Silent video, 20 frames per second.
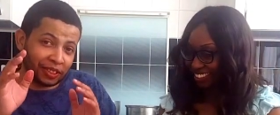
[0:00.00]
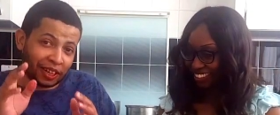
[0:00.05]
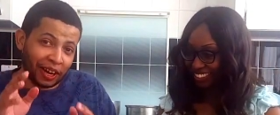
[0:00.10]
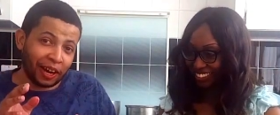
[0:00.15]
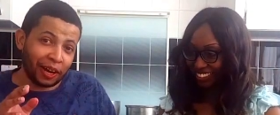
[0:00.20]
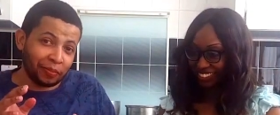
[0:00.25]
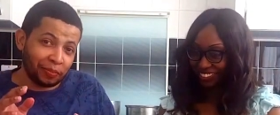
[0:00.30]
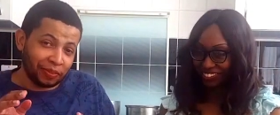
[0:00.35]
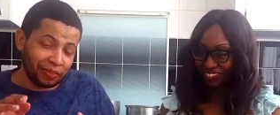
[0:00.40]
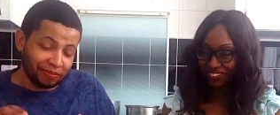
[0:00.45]

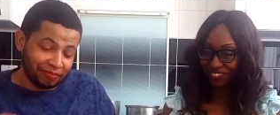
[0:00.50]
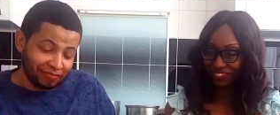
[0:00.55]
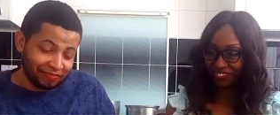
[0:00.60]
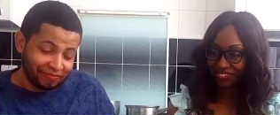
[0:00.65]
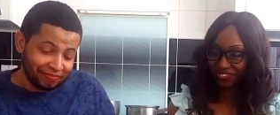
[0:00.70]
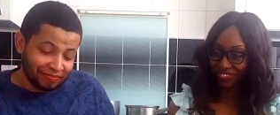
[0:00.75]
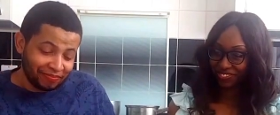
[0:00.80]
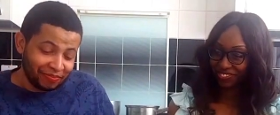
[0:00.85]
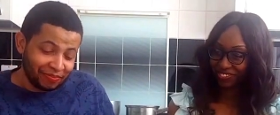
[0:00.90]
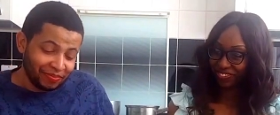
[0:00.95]
Speaker 1: retirement.
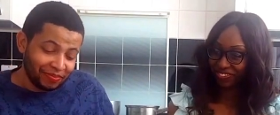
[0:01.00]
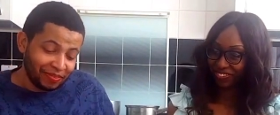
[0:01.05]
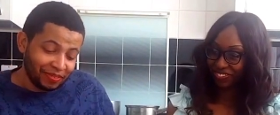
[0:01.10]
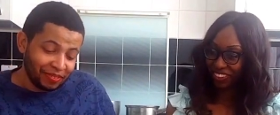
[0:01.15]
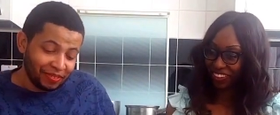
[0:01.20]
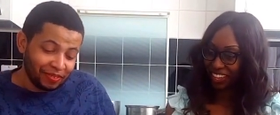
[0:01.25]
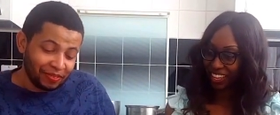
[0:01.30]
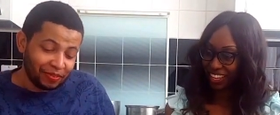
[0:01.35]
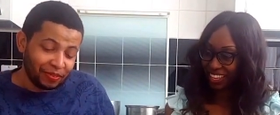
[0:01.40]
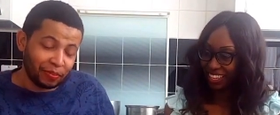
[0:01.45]

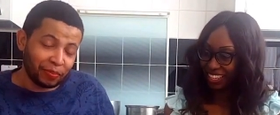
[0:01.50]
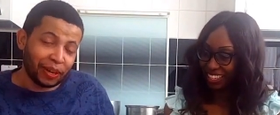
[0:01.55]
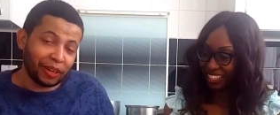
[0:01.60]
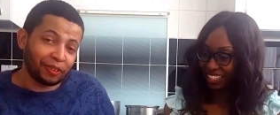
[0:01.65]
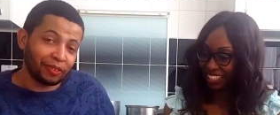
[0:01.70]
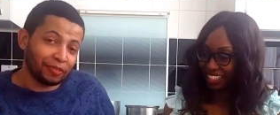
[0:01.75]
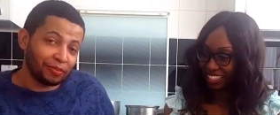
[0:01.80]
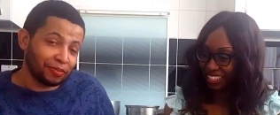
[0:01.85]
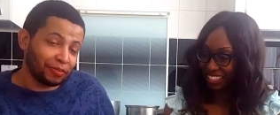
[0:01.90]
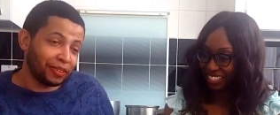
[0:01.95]
My
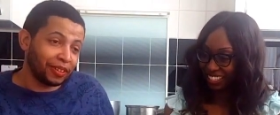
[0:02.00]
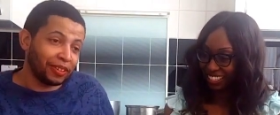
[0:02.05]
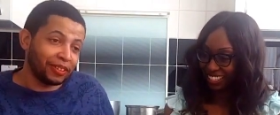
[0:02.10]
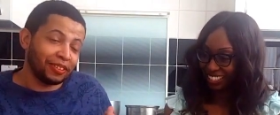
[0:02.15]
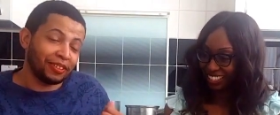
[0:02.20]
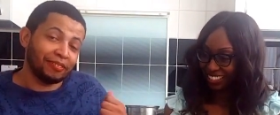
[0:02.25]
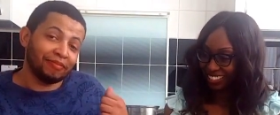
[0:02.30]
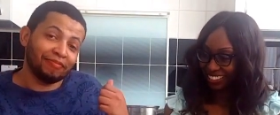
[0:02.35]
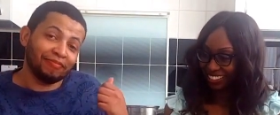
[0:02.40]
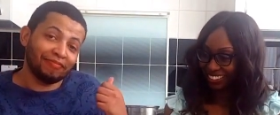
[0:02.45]
good friend.